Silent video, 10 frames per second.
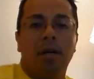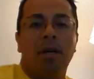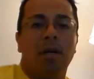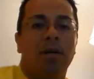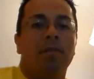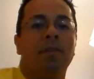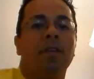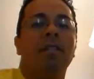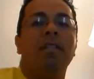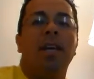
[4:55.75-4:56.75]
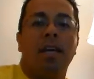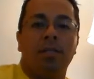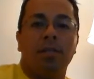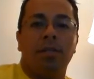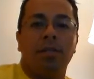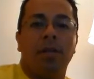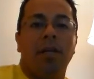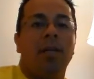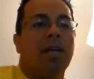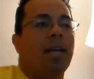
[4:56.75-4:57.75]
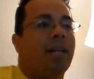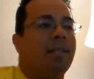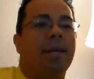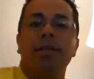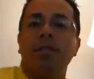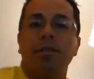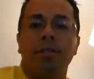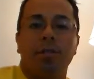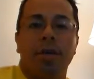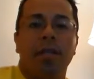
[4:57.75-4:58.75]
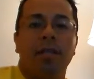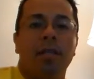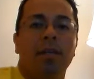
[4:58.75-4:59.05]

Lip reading: of testing your strength. And testing your strength,